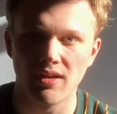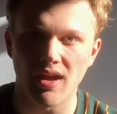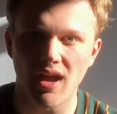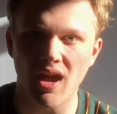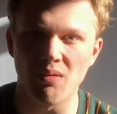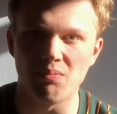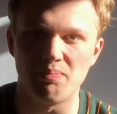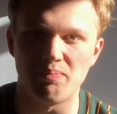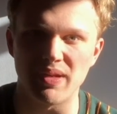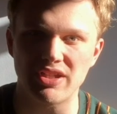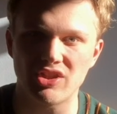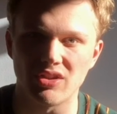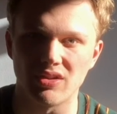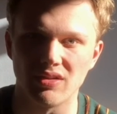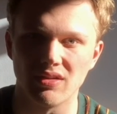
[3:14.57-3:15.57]

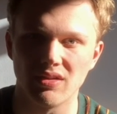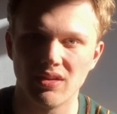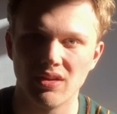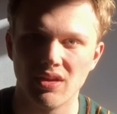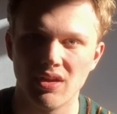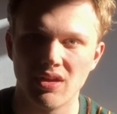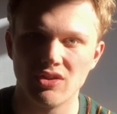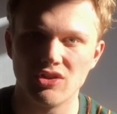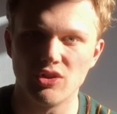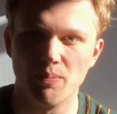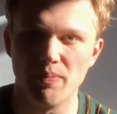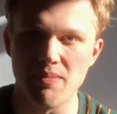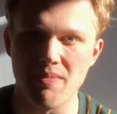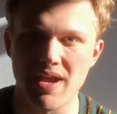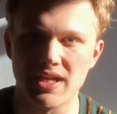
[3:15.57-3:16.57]
Ambition should
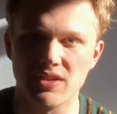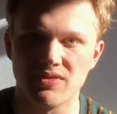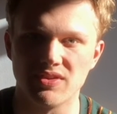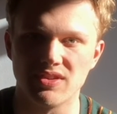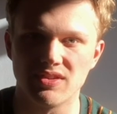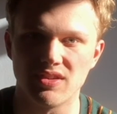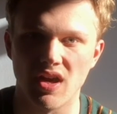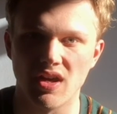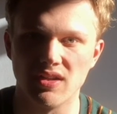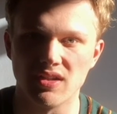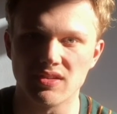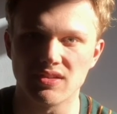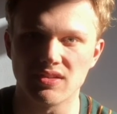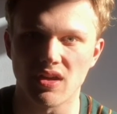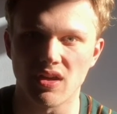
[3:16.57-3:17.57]
be made of sterner
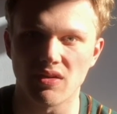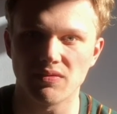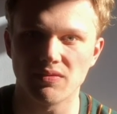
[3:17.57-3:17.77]
stuff.